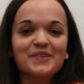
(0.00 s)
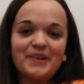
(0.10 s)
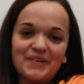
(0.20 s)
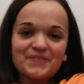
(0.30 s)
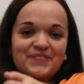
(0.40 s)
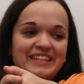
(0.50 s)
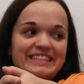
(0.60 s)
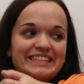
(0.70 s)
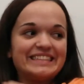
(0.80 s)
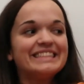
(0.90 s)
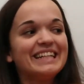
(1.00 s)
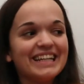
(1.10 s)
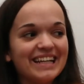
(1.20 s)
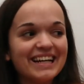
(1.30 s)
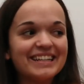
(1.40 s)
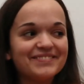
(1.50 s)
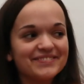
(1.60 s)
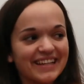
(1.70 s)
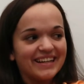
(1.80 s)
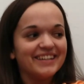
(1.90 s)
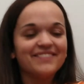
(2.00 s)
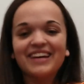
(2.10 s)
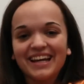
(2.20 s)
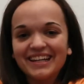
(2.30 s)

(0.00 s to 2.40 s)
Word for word: So, yeah. Um,